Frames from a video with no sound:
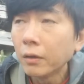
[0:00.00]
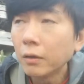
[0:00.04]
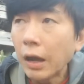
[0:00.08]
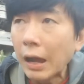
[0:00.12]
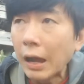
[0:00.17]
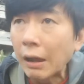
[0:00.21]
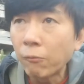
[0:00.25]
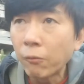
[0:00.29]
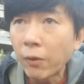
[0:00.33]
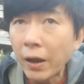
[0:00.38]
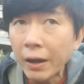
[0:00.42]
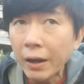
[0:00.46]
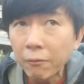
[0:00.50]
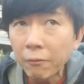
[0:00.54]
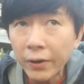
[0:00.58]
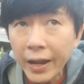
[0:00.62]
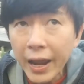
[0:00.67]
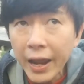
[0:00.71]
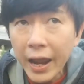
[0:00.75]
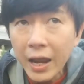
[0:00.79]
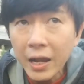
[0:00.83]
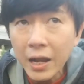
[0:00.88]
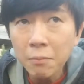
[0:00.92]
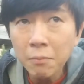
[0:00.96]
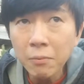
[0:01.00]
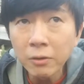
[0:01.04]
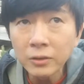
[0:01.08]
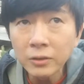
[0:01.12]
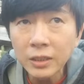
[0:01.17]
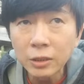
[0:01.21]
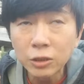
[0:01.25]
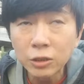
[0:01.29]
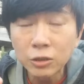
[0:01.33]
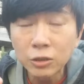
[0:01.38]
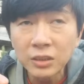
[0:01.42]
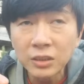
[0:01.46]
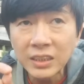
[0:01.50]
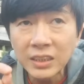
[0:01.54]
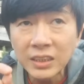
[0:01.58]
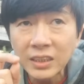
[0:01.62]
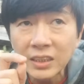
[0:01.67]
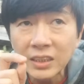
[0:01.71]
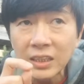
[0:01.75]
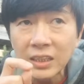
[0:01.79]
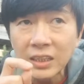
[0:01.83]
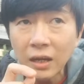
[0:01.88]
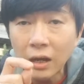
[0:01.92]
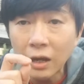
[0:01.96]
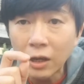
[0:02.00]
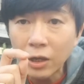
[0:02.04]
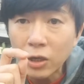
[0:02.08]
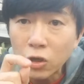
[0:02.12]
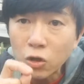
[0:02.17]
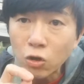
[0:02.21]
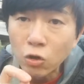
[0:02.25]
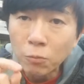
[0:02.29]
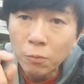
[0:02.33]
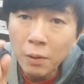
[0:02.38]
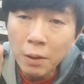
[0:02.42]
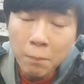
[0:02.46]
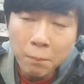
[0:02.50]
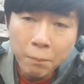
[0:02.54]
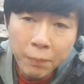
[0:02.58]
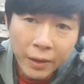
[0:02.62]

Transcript: and when animals and trees see a human